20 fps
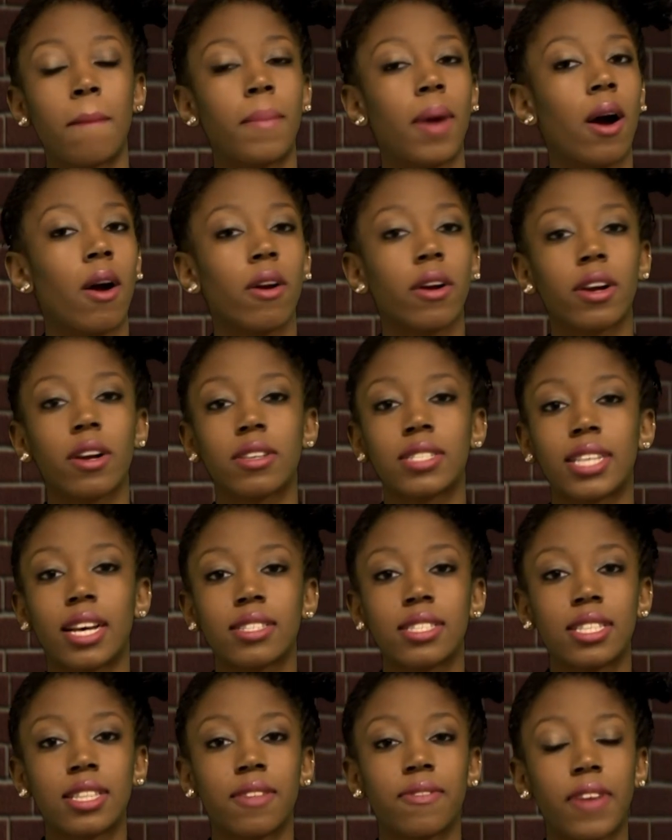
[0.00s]
My heart goes
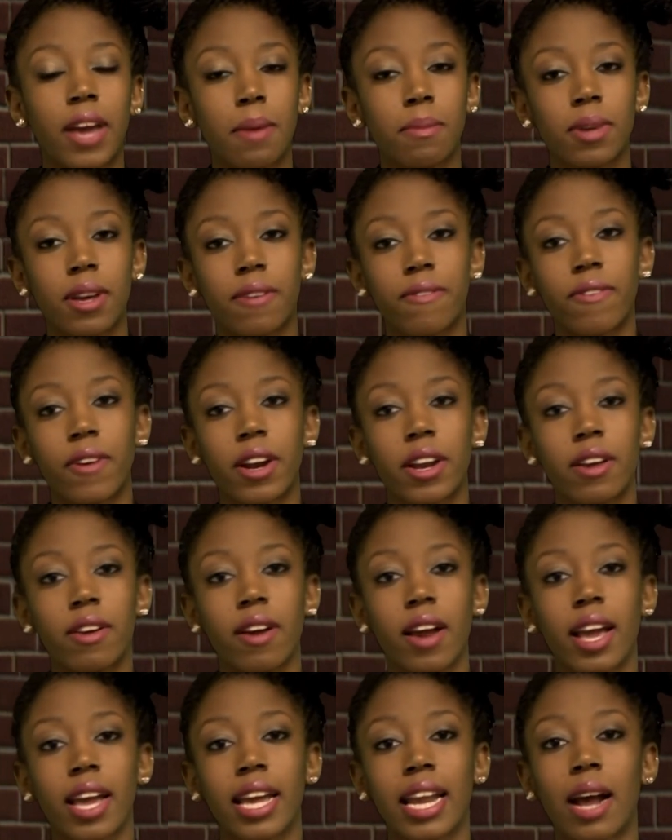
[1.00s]
out to the family of Freddie
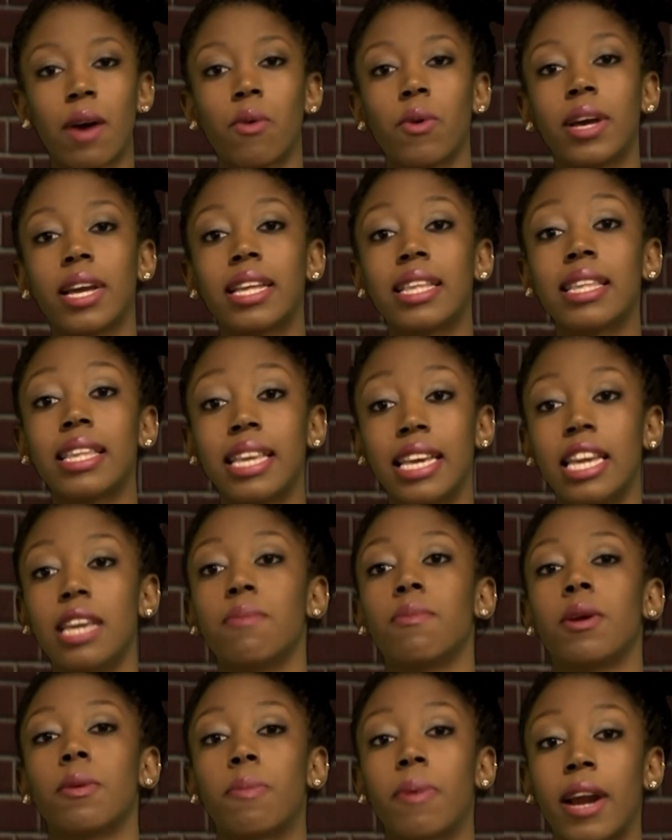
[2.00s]
Grey, and I will
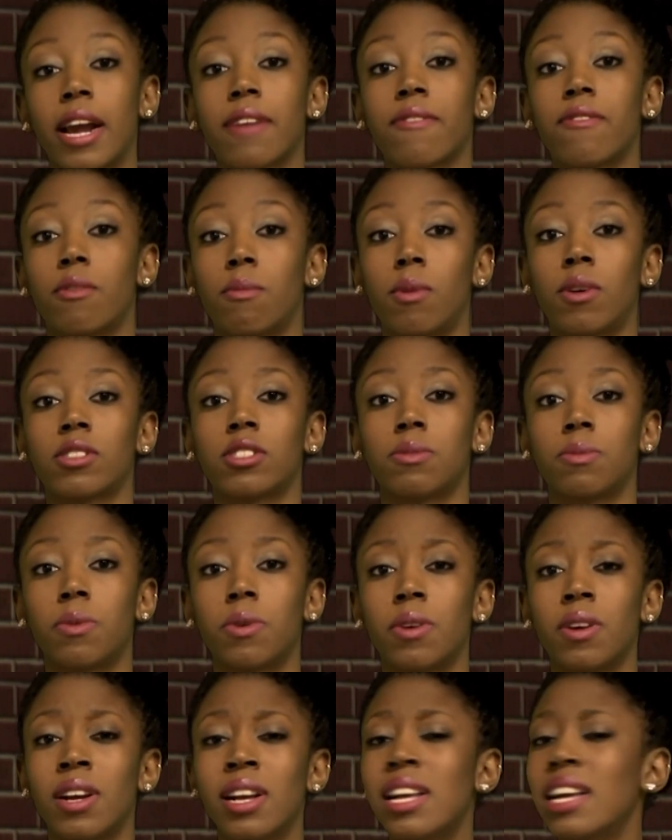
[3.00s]
indeed be praying for
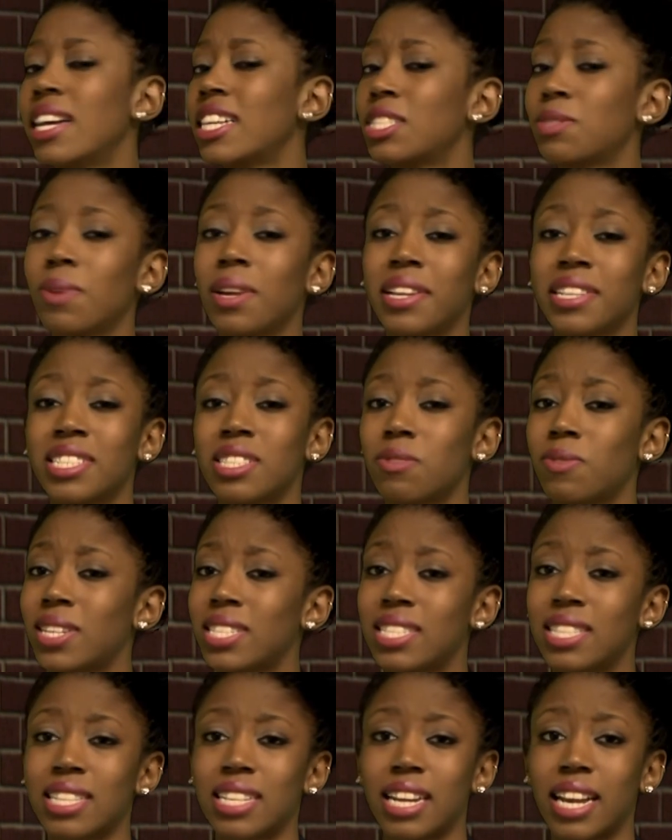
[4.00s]
Baltimore, as well as the
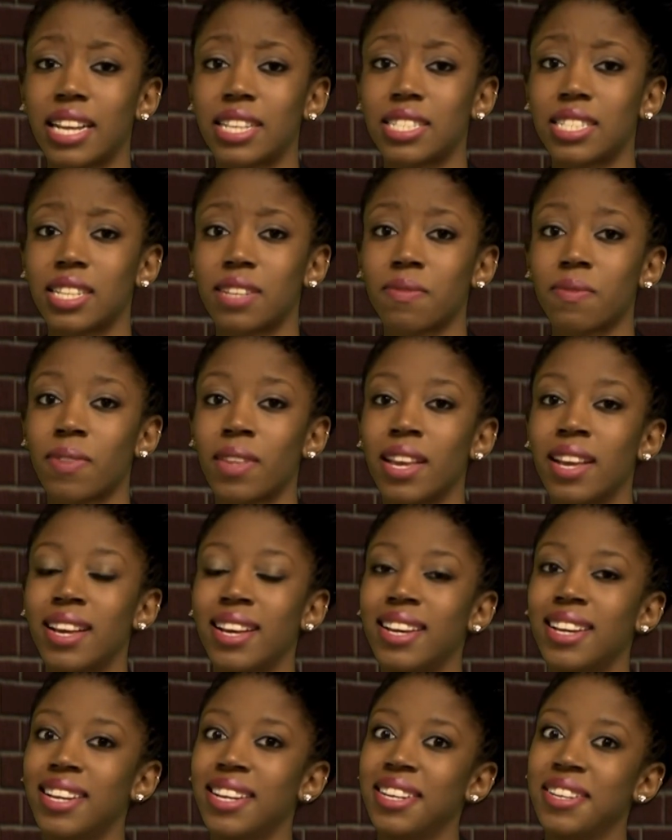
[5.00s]
rest of the nation.
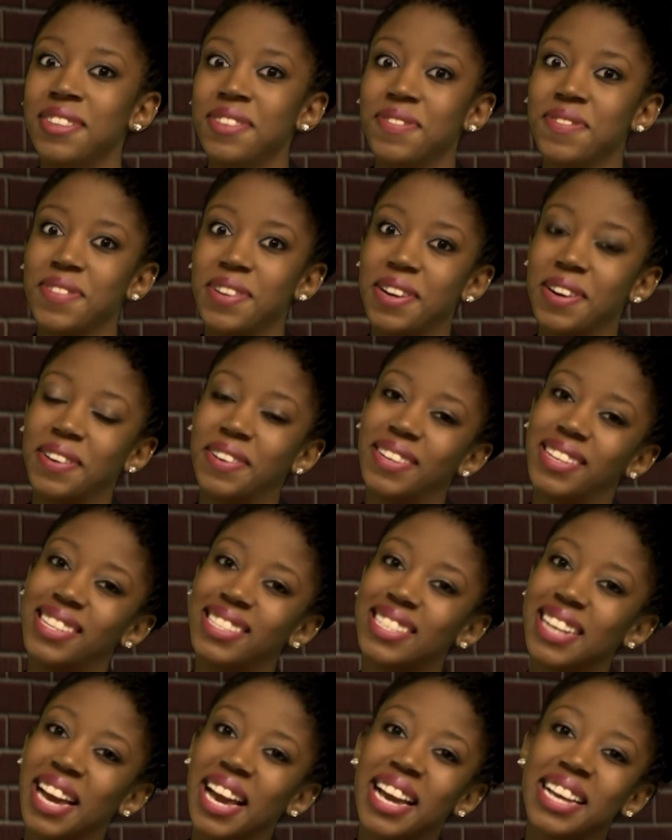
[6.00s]
Well,
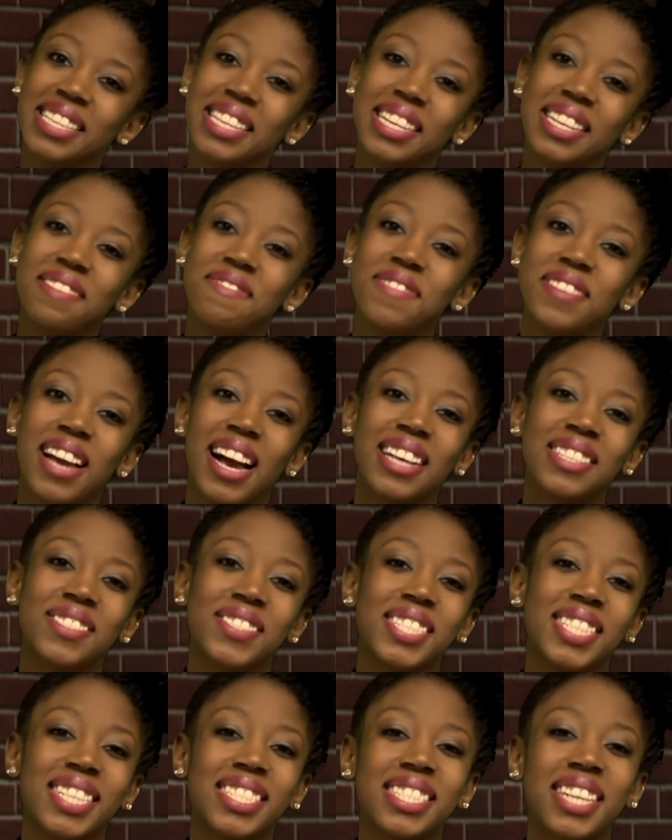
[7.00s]
I hate to leave you guys on
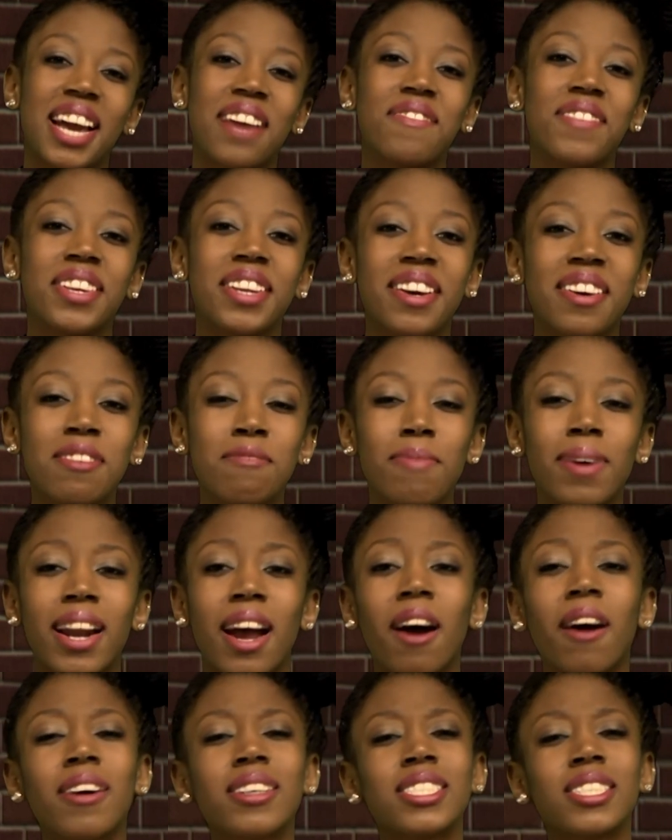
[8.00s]
such a heavy note, but
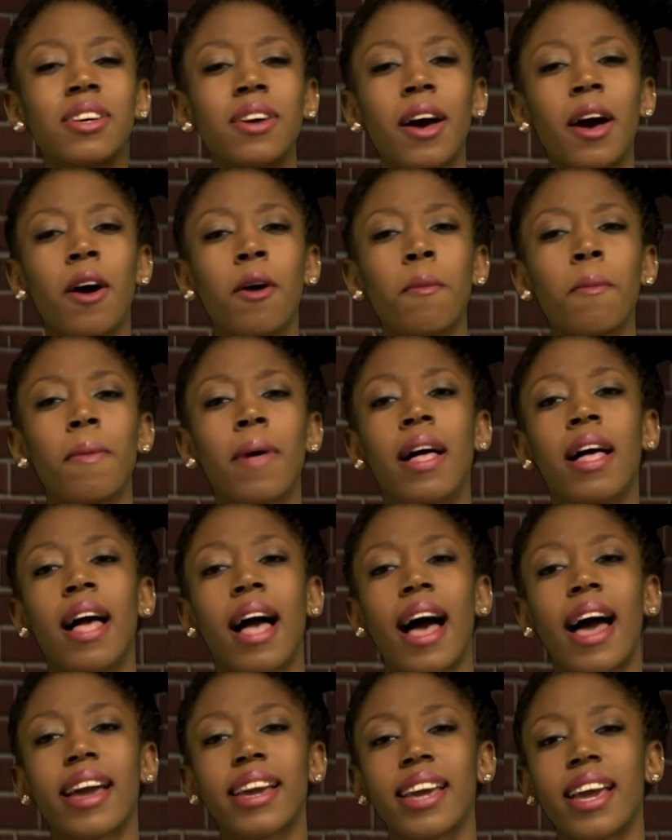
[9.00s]
I also hope
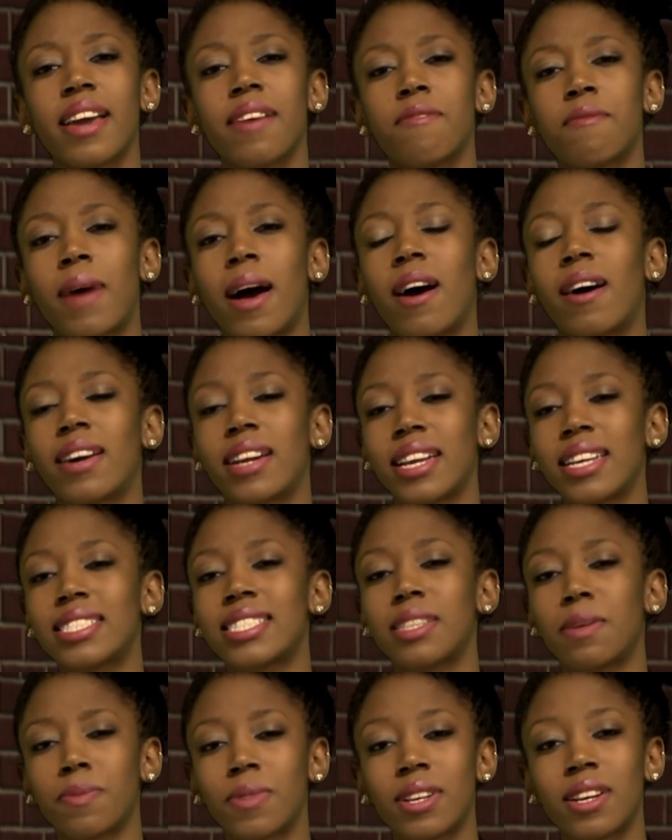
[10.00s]
I gave my audience
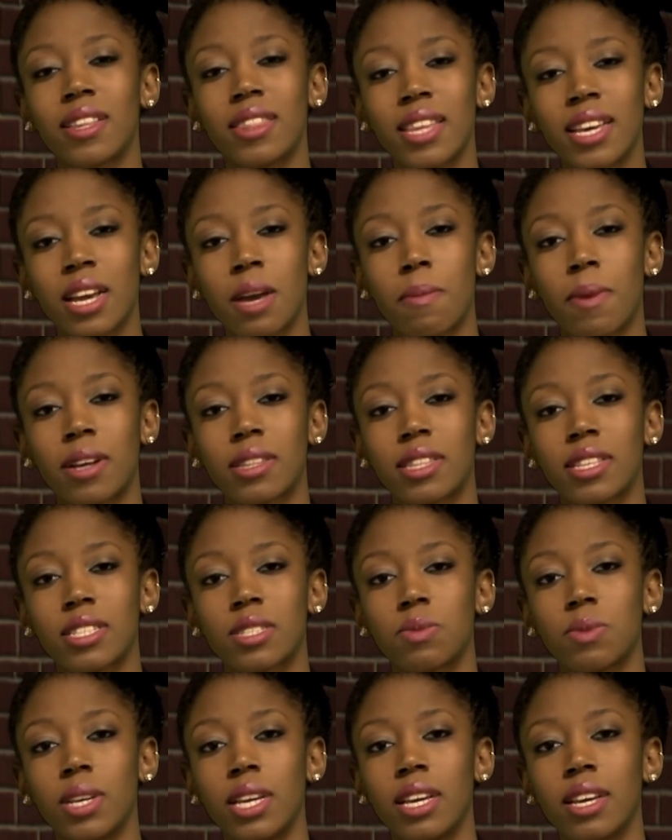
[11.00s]
something to think about
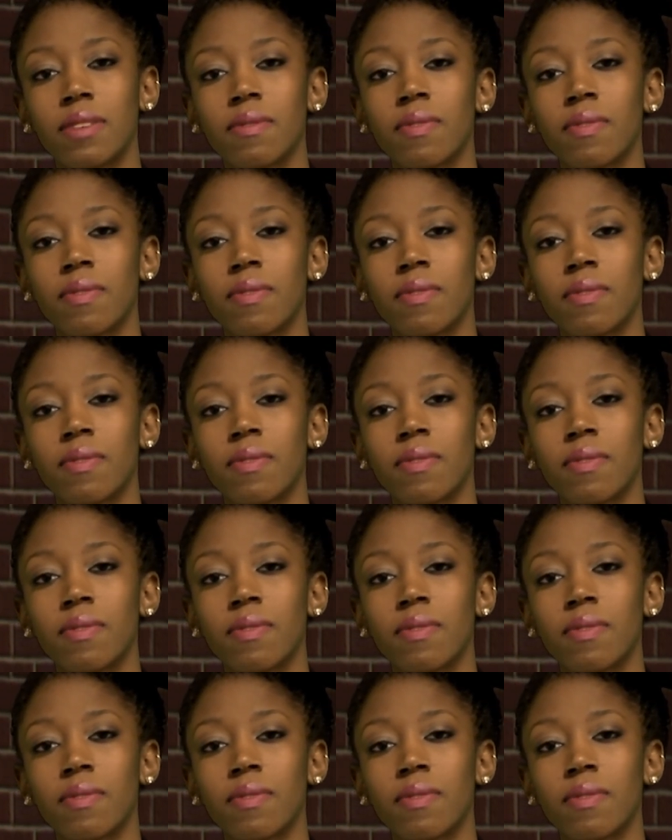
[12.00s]
this week.